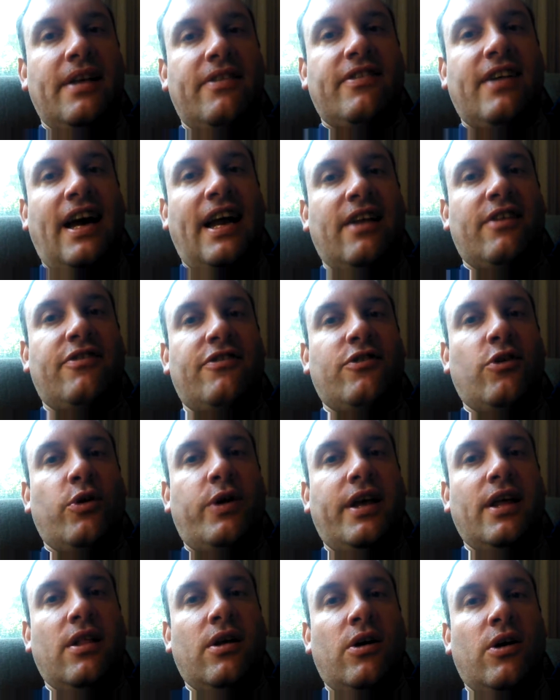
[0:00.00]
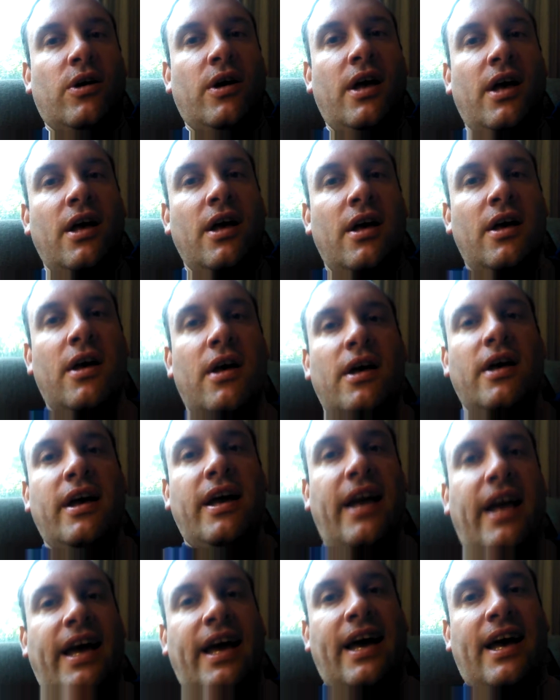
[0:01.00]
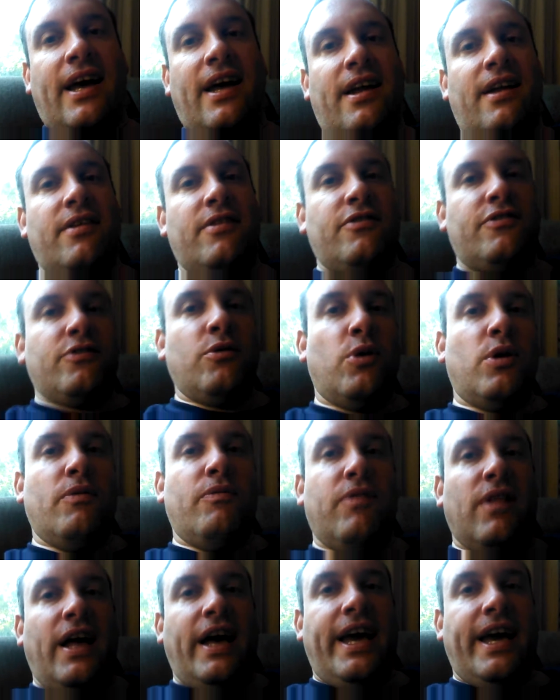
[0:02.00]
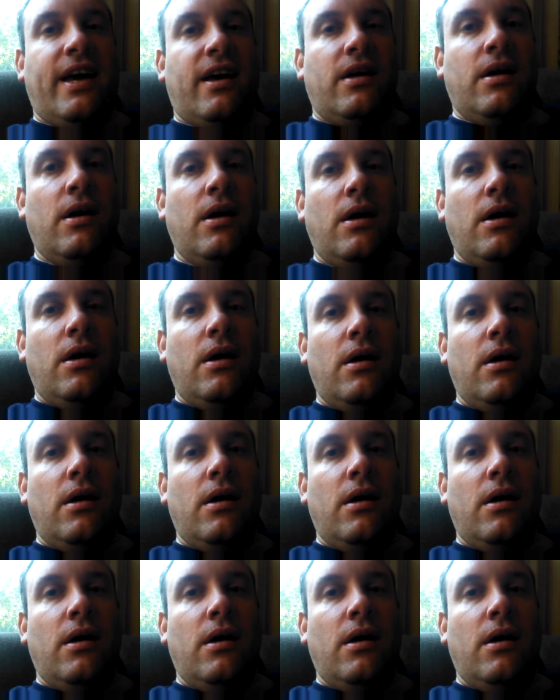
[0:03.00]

It's kind of circular, and sort of like,